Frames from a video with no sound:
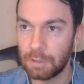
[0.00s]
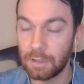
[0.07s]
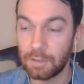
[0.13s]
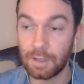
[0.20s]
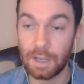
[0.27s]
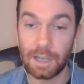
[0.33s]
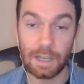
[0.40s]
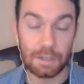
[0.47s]

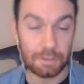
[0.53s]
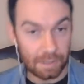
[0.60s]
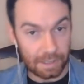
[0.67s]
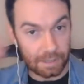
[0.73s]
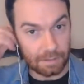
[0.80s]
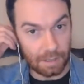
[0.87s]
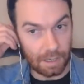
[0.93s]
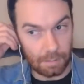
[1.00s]
because
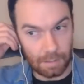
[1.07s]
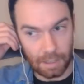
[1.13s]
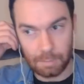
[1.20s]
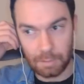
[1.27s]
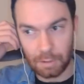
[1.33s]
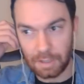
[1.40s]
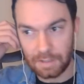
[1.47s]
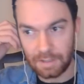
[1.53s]

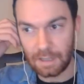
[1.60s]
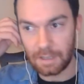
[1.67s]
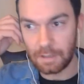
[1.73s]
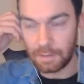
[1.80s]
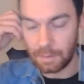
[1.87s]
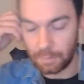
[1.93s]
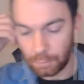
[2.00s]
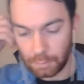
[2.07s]
I'm going to tell you
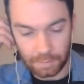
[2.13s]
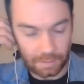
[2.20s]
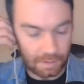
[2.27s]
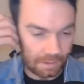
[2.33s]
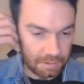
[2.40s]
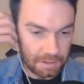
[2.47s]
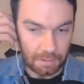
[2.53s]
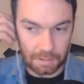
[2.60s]
the truth
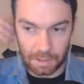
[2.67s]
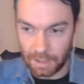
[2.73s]
now, Duke.